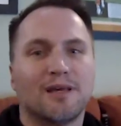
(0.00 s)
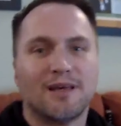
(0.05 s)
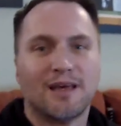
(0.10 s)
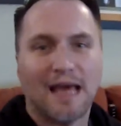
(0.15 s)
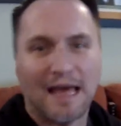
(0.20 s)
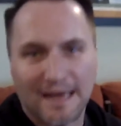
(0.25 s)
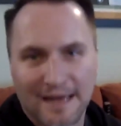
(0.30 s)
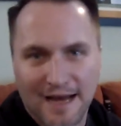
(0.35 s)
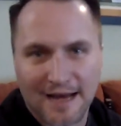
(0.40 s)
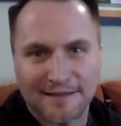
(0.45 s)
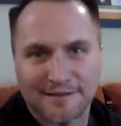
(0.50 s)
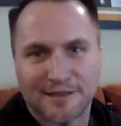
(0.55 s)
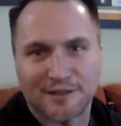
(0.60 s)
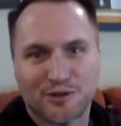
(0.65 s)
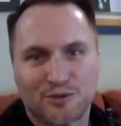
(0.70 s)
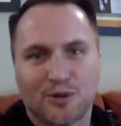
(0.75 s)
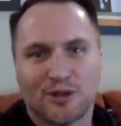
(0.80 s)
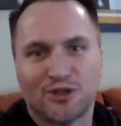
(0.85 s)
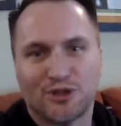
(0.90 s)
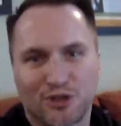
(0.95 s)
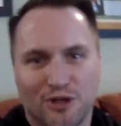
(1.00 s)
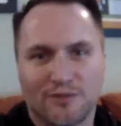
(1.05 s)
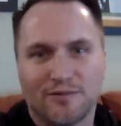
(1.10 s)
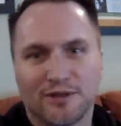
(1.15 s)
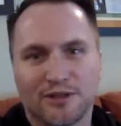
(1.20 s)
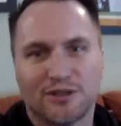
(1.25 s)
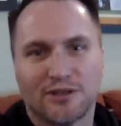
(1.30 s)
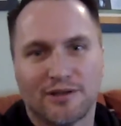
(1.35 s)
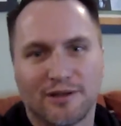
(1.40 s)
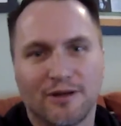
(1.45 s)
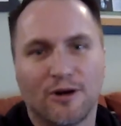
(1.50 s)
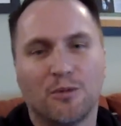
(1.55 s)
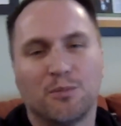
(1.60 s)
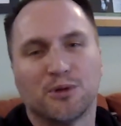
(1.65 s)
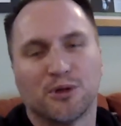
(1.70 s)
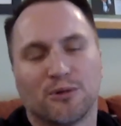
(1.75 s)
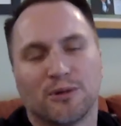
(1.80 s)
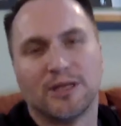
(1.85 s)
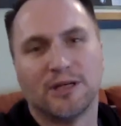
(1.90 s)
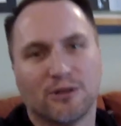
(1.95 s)
Hey guys, I switched over to the
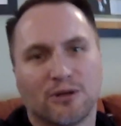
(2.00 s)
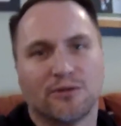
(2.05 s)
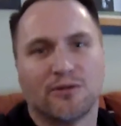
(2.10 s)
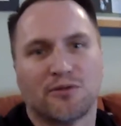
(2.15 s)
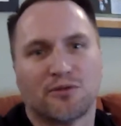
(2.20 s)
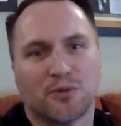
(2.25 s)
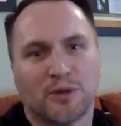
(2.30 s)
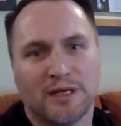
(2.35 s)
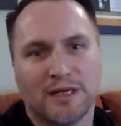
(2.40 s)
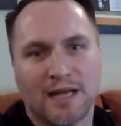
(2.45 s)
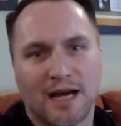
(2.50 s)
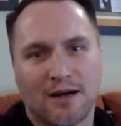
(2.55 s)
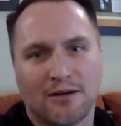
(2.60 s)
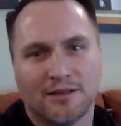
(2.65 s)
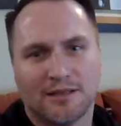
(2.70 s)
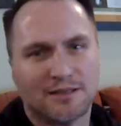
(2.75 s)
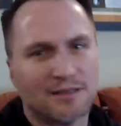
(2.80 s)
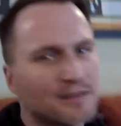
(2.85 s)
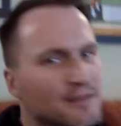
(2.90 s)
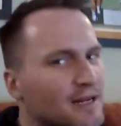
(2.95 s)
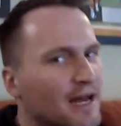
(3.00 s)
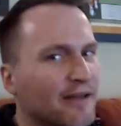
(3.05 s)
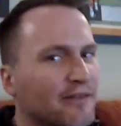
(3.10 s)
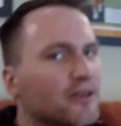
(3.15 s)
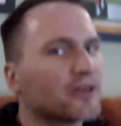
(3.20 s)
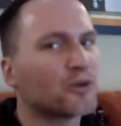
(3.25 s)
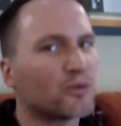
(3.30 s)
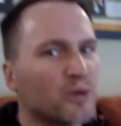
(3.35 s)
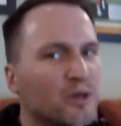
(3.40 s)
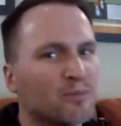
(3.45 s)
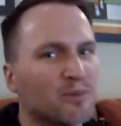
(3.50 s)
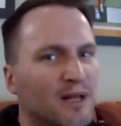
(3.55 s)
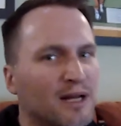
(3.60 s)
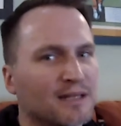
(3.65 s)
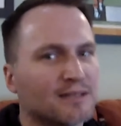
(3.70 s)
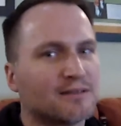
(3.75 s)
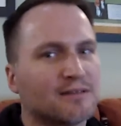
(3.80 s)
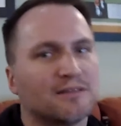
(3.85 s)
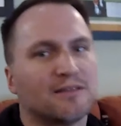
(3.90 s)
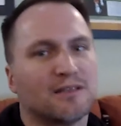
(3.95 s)
GoPro Hero 3 now. This is not the 3
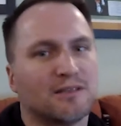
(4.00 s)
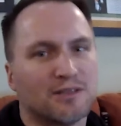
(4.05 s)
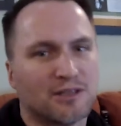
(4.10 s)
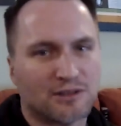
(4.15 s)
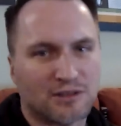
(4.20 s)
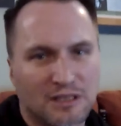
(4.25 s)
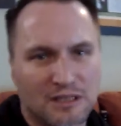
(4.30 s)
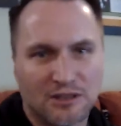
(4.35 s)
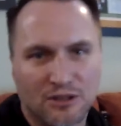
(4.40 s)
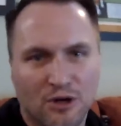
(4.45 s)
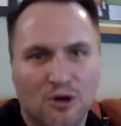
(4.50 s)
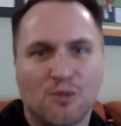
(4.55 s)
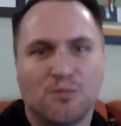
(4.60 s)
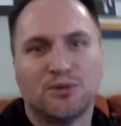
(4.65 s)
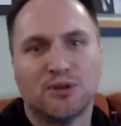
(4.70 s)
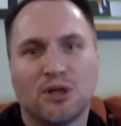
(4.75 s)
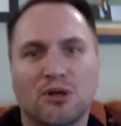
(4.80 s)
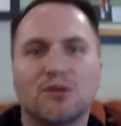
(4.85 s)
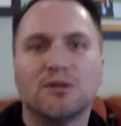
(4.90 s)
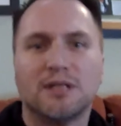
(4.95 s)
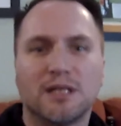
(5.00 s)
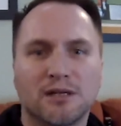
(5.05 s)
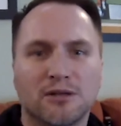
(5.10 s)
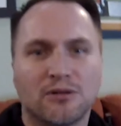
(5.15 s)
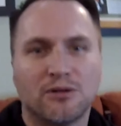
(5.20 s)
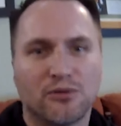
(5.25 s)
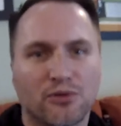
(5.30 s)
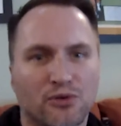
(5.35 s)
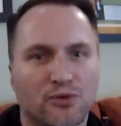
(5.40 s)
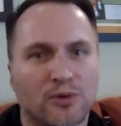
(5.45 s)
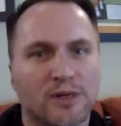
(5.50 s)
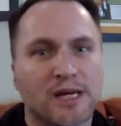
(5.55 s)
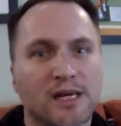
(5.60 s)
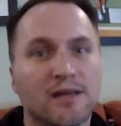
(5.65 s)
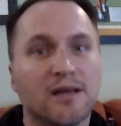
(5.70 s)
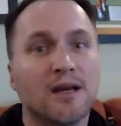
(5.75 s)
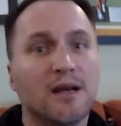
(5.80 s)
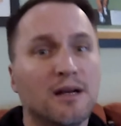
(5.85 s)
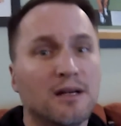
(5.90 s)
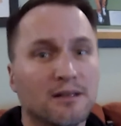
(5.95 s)
Plus, this is just the GoPro Hero
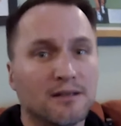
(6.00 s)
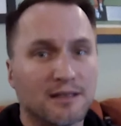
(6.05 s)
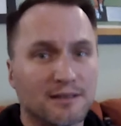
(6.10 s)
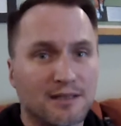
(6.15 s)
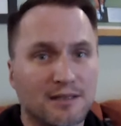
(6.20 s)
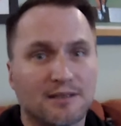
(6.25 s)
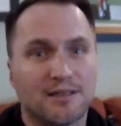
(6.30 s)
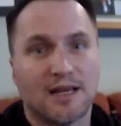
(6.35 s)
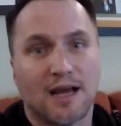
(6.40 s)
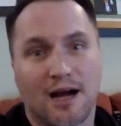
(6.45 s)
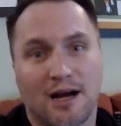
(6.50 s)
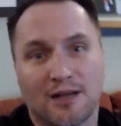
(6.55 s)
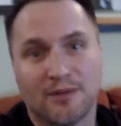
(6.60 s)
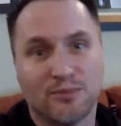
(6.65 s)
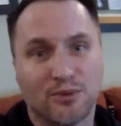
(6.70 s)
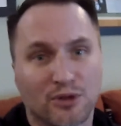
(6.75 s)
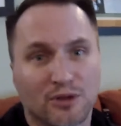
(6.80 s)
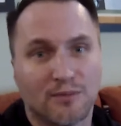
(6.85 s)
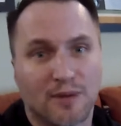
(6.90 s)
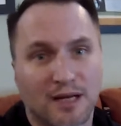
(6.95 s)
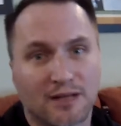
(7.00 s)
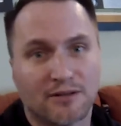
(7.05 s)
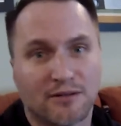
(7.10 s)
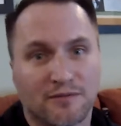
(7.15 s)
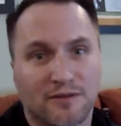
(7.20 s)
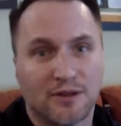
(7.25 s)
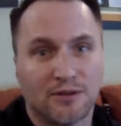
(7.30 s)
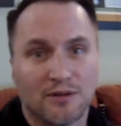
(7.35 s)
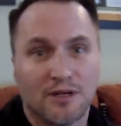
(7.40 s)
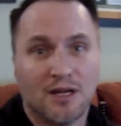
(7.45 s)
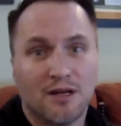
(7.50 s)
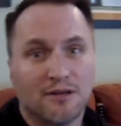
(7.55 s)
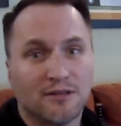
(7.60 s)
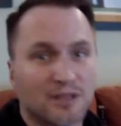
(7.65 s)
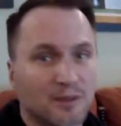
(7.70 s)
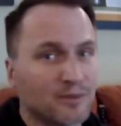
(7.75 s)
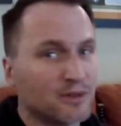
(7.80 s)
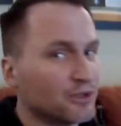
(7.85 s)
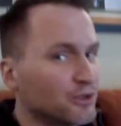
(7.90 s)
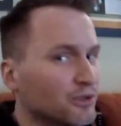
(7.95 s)
3. This is the onboard microphone.
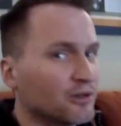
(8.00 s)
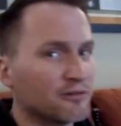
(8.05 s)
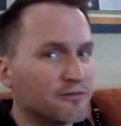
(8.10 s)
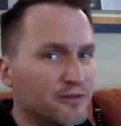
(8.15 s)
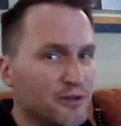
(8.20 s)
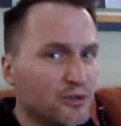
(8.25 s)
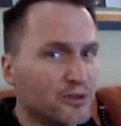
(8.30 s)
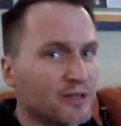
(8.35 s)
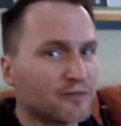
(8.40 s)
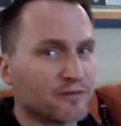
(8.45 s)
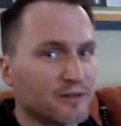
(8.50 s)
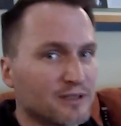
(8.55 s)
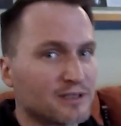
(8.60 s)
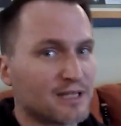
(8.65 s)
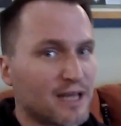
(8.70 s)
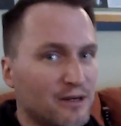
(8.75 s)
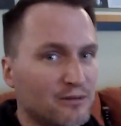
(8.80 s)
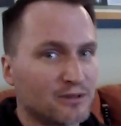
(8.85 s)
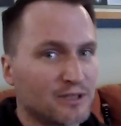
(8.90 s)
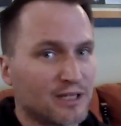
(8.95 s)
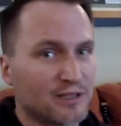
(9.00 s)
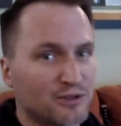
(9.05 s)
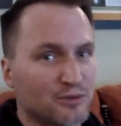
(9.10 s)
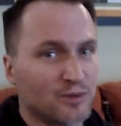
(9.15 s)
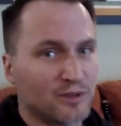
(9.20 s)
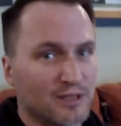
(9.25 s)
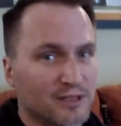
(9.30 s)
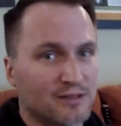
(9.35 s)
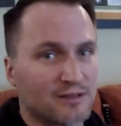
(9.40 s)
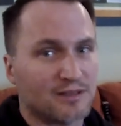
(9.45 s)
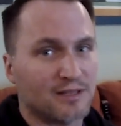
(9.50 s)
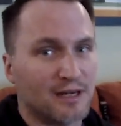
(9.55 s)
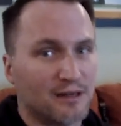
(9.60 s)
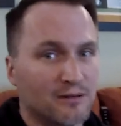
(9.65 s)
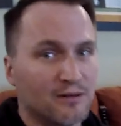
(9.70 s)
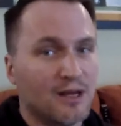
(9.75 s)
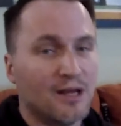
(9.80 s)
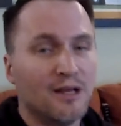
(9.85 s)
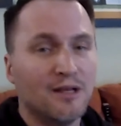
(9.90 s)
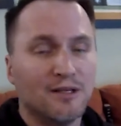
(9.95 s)
So I'm going to do a few different sound tests with this
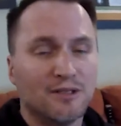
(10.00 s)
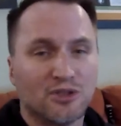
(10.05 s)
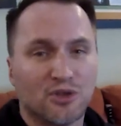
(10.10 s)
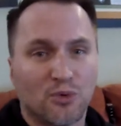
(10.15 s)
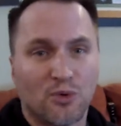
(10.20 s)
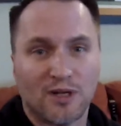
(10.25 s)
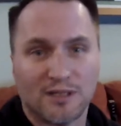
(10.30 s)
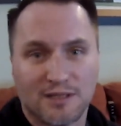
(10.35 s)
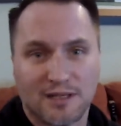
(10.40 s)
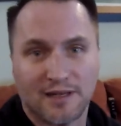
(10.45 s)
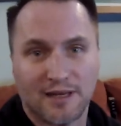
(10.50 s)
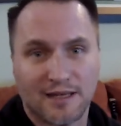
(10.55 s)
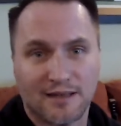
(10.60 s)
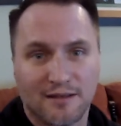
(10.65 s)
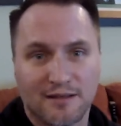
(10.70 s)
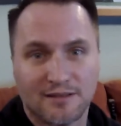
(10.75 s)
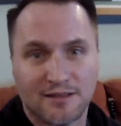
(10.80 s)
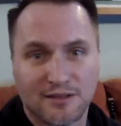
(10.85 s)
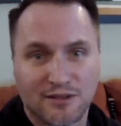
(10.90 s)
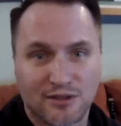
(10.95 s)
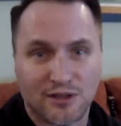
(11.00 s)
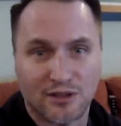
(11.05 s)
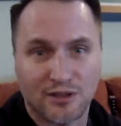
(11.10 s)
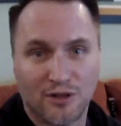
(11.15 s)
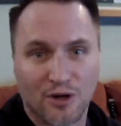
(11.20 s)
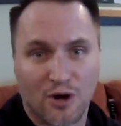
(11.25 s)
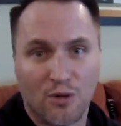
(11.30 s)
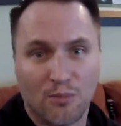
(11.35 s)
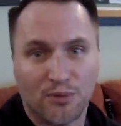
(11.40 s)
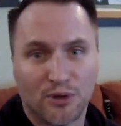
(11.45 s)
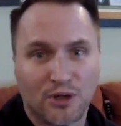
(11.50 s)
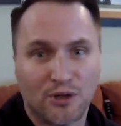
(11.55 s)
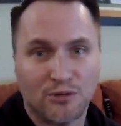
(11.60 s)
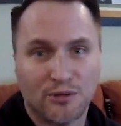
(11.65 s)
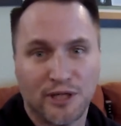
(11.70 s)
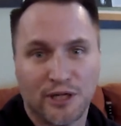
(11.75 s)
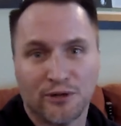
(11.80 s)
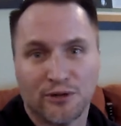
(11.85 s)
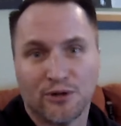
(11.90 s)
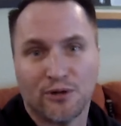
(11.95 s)
now. So once again, this is the GoPro
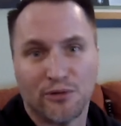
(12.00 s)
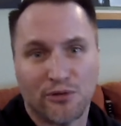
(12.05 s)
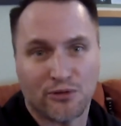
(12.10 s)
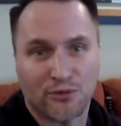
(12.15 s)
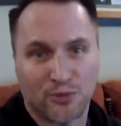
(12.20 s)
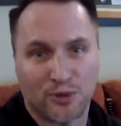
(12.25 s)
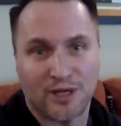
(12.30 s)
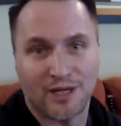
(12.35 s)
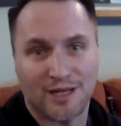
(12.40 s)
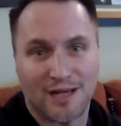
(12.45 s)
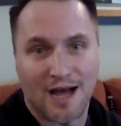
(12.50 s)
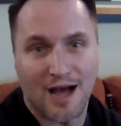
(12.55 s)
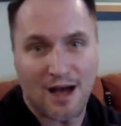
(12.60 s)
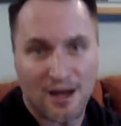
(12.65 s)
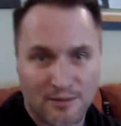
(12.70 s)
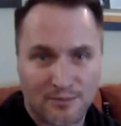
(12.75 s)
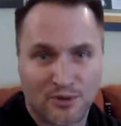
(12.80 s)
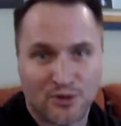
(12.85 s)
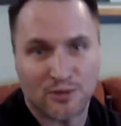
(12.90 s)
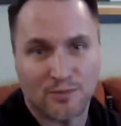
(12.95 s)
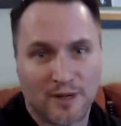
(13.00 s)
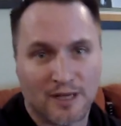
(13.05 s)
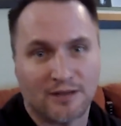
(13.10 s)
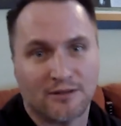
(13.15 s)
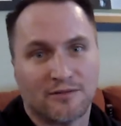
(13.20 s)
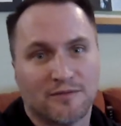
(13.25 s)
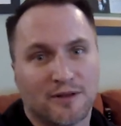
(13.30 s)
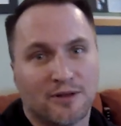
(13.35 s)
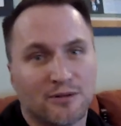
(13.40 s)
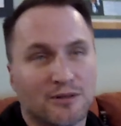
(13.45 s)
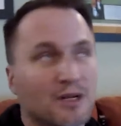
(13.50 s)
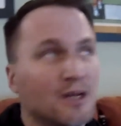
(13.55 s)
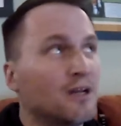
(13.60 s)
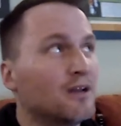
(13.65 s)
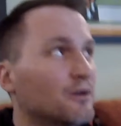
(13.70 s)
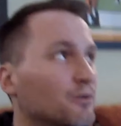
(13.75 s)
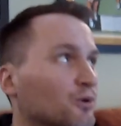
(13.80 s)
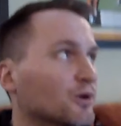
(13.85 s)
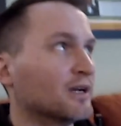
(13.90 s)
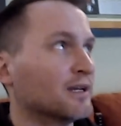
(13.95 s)
Hero 3 onboard microphone.
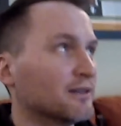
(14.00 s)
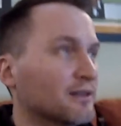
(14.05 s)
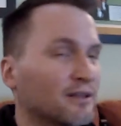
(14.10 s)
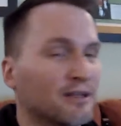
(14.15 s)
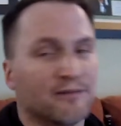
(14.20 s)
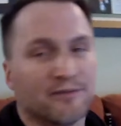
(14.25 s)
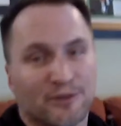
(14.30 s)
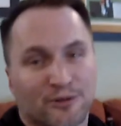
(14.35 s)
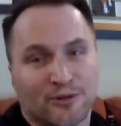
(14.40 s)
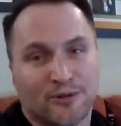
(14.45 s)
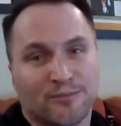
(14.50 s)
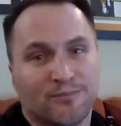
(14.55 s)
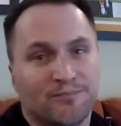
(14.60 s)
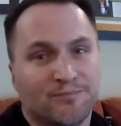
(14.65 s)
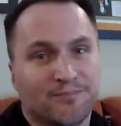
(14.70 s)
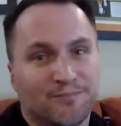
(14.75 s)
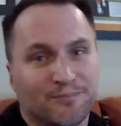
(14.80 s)
We're in the living room.